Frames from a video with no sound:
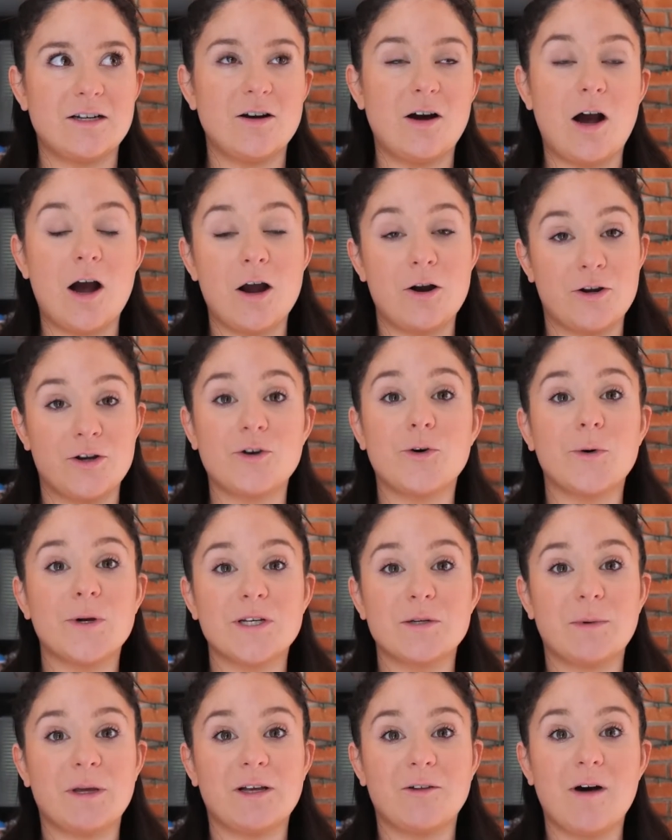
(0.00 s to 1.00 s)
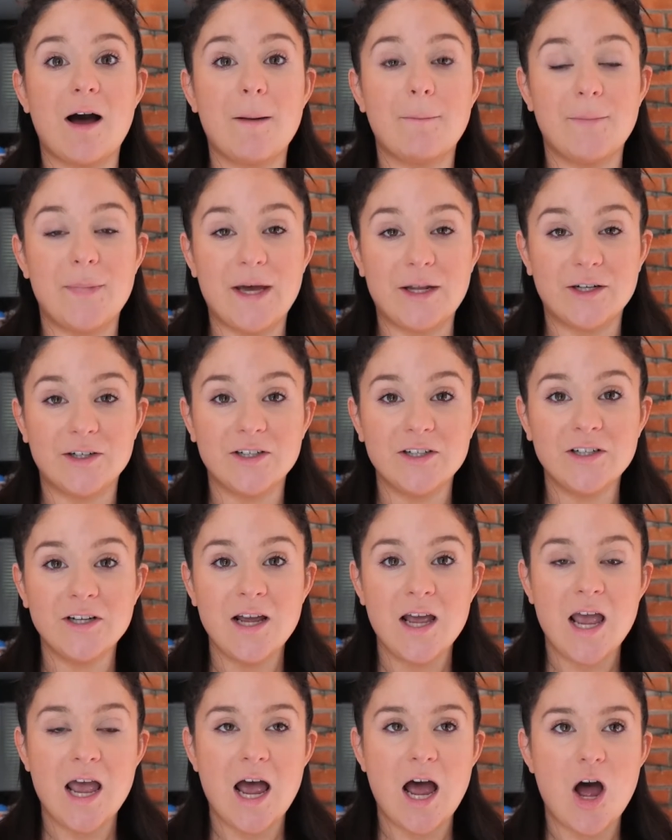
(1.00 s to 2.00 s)
are going to be a lot better,
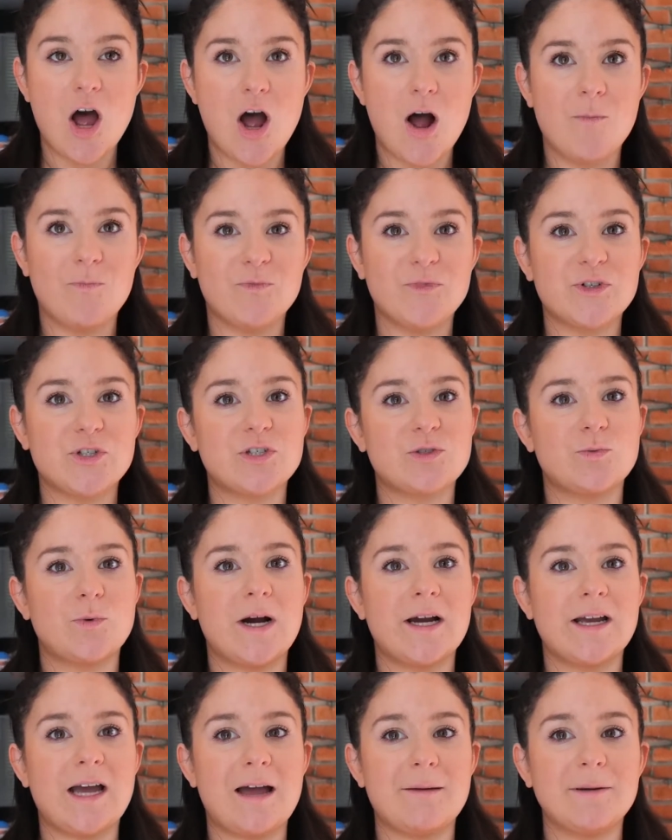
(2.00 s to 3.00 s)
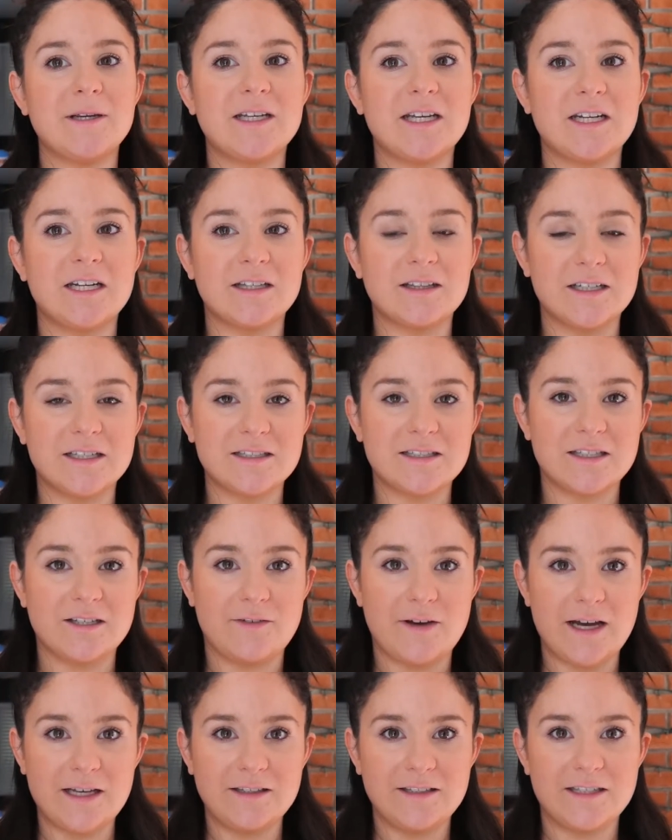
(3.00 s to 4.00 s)
which is why I've been getting this.
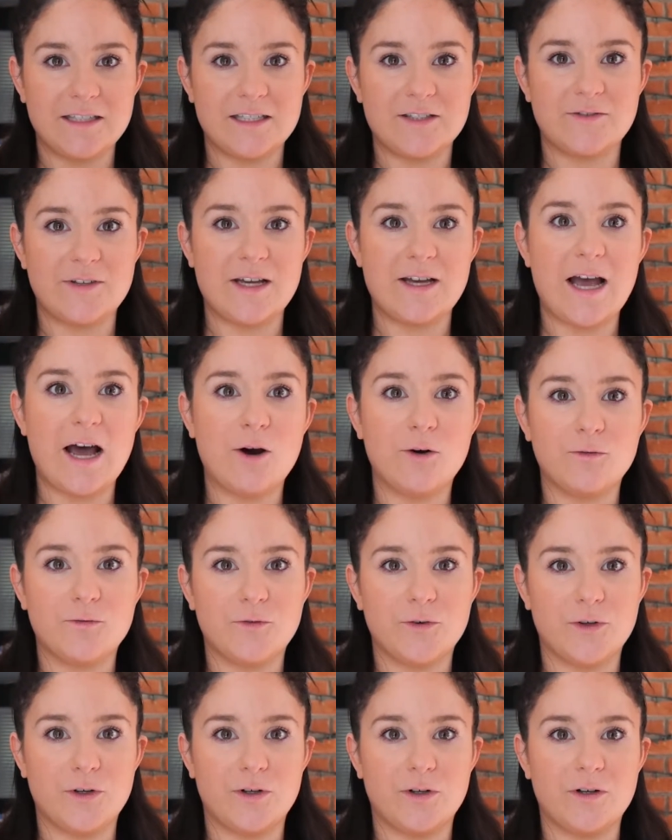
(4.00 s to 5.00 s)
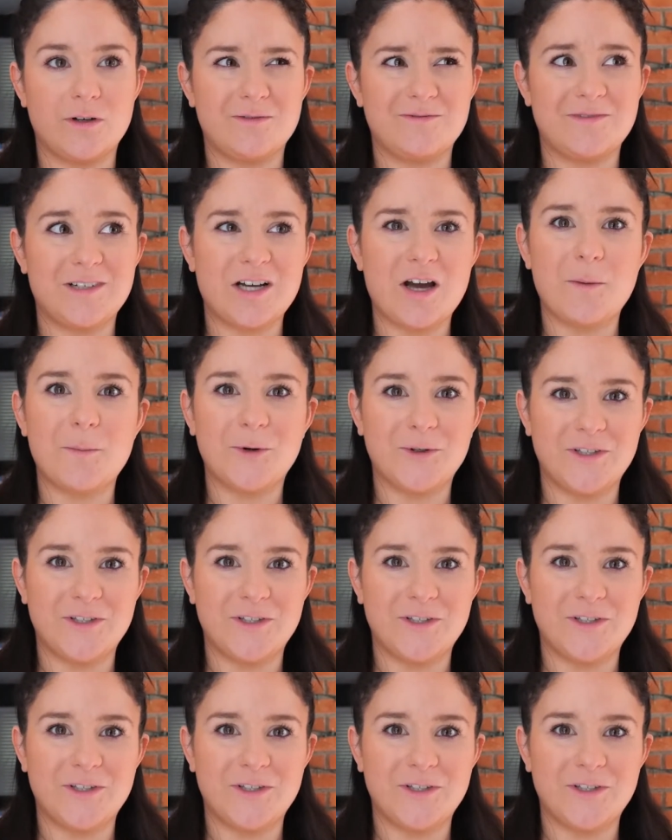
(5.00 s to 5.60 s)
They've had this out for a couple